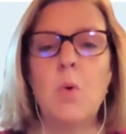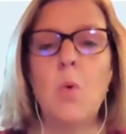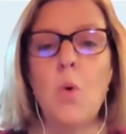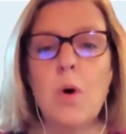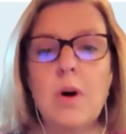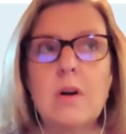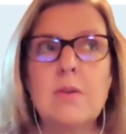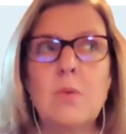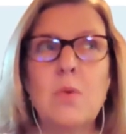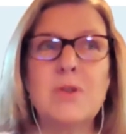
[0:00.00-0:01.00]

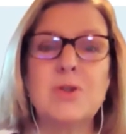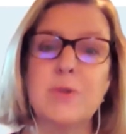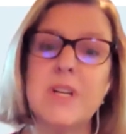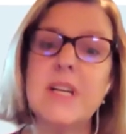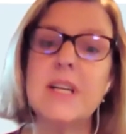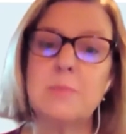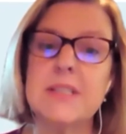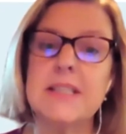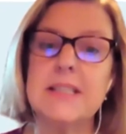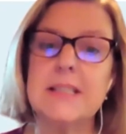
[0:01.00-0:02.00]
Or we're treating
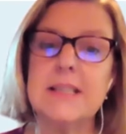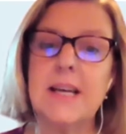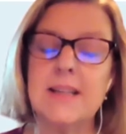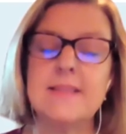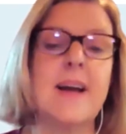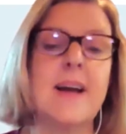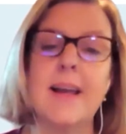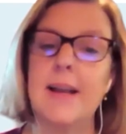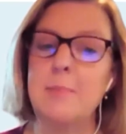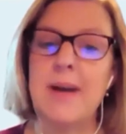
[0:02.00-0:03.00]
a bleed and it's
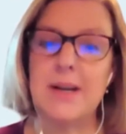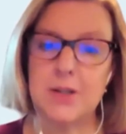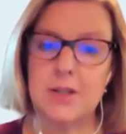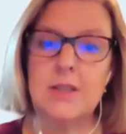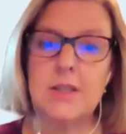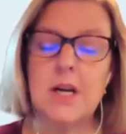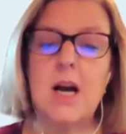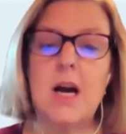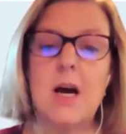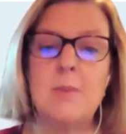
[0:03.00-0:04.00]
not getting better.
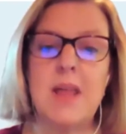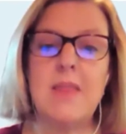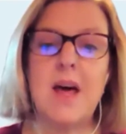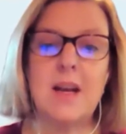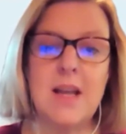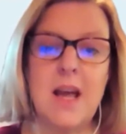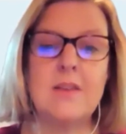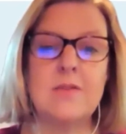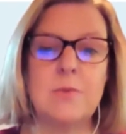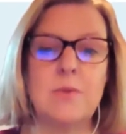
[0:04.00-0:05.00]
And that again
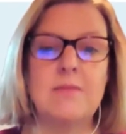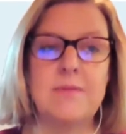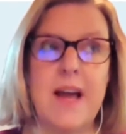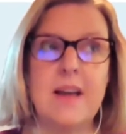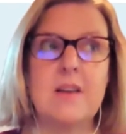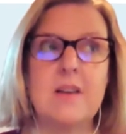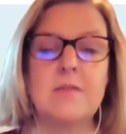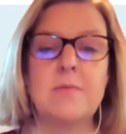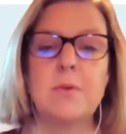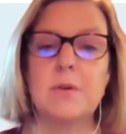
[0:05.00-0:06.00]
is a red flag, because
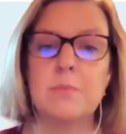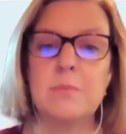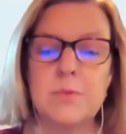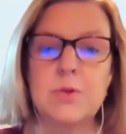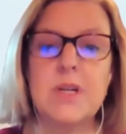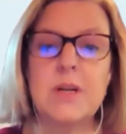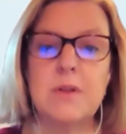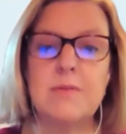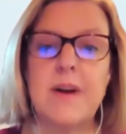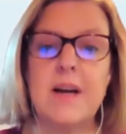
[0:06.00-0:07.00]
if we're treating
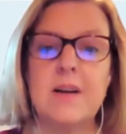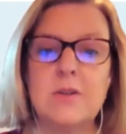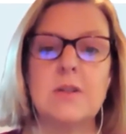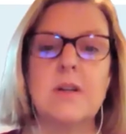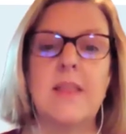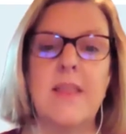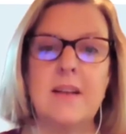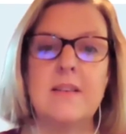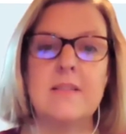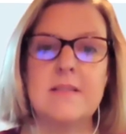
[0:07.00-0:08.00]
with factor and
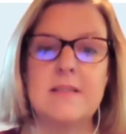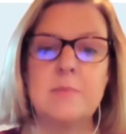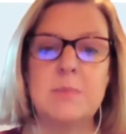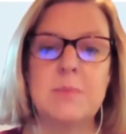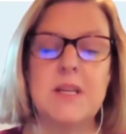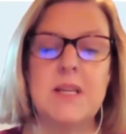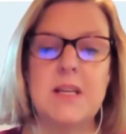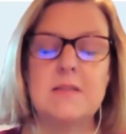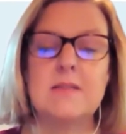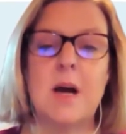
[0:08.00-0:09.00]
that doesn't seem to
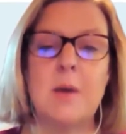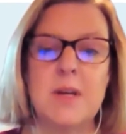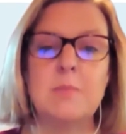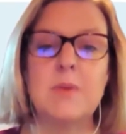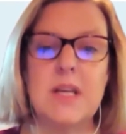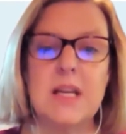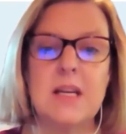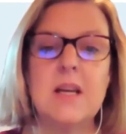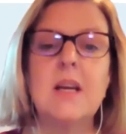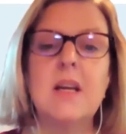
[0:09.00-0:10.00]
be stopping a
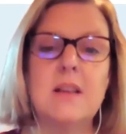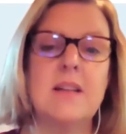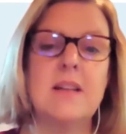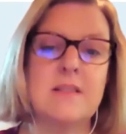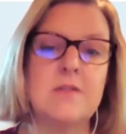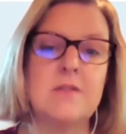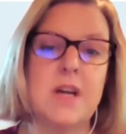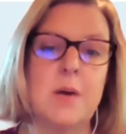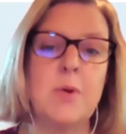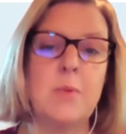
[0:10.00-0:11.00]
bleed, that's another
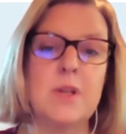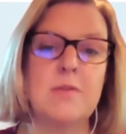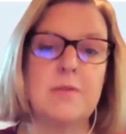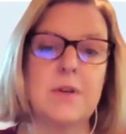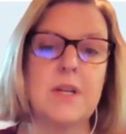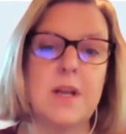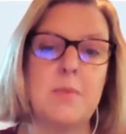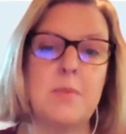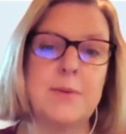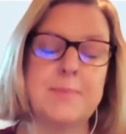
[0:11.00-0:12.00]
time we would look for an
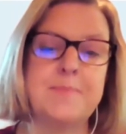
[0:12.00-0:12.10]
inhibitor.